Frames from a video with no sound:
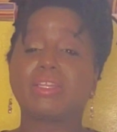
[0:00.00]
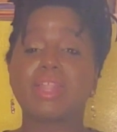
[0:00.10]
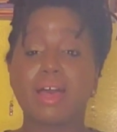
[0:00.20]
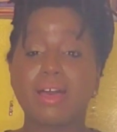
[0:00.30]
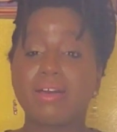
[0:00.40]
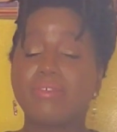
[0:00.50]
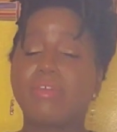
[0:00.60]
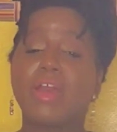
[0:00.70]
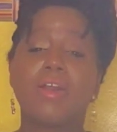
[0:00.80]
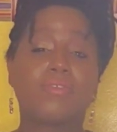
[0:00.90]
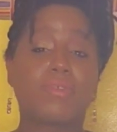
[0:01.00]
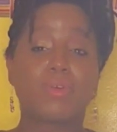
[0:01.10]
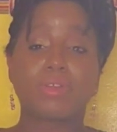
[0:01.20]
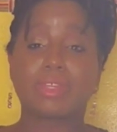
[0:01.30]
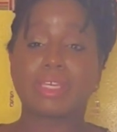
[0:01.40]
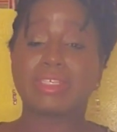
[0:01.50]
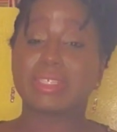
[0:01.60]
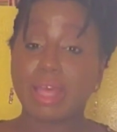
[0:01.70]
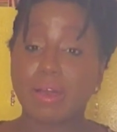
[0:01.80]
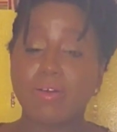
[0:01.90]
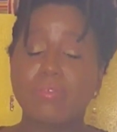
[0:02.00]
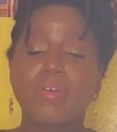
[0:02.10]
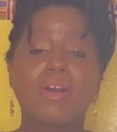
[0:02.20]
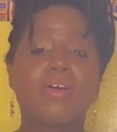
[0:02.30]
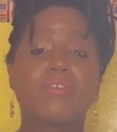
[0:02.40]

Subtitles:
love for the self,